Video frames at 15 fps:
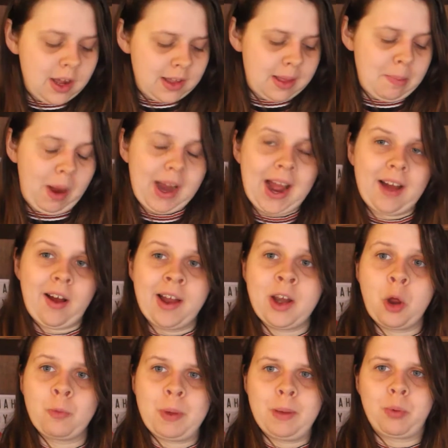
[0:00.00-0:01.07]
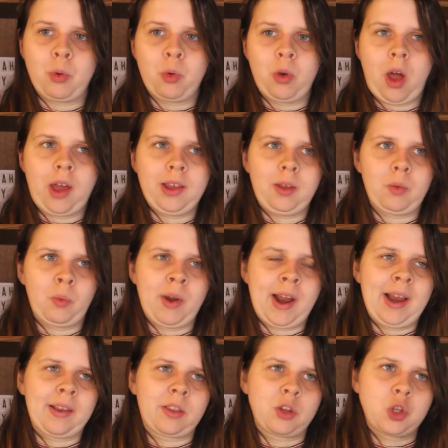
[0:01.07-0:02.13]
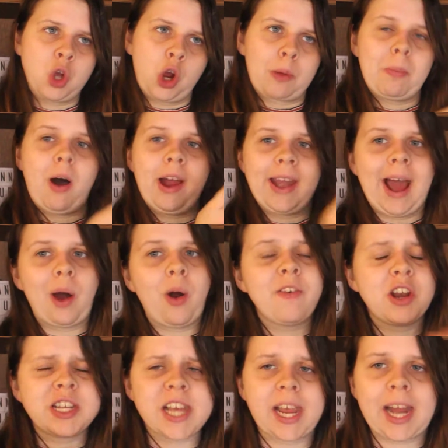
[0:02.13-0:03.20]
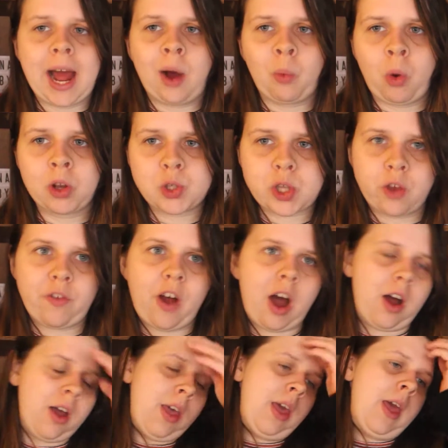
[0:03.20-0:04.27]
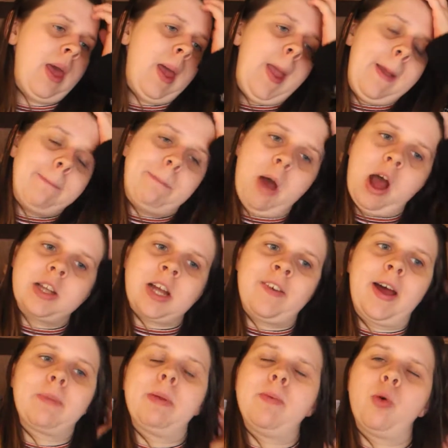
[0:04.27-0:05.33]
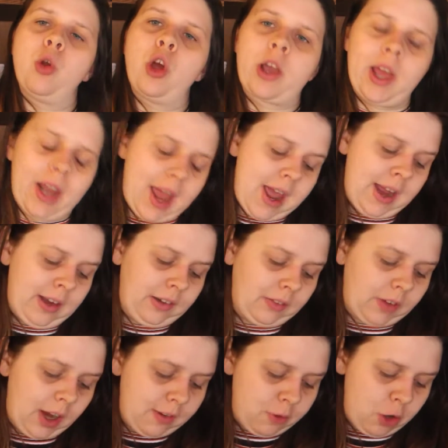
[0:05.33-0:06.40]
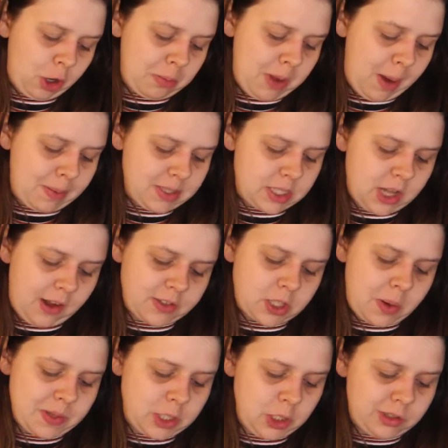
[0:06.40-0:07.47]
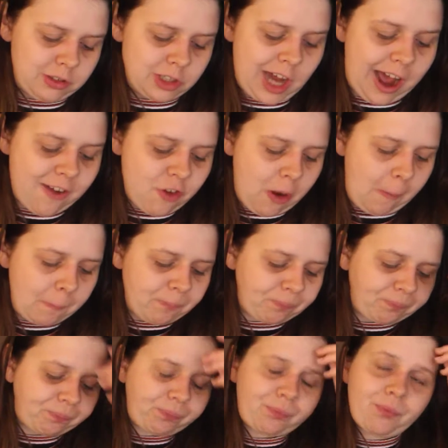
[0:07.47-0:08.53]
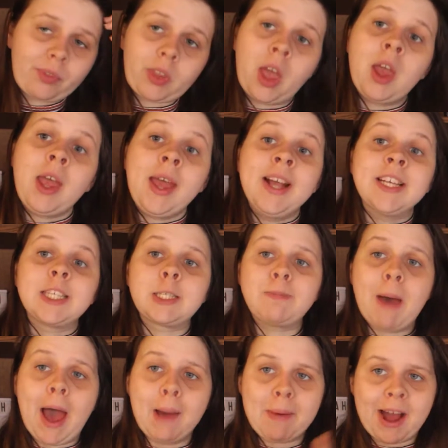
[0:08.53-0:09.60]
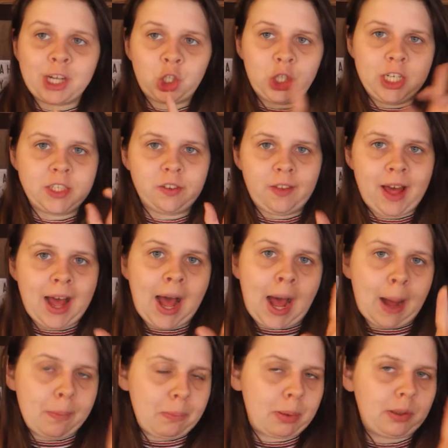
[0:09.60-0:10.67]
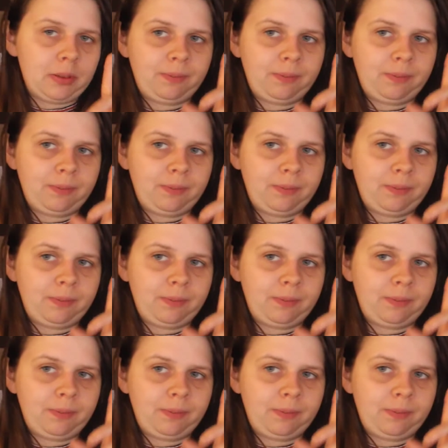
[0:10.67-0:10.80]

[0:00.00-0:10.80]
They might have, I know people, like when I took mine out, I've only taken it out once so far, but I've had people look at it and kind of look me up and stuff, so it's useful to have. Spare batteries for that amp.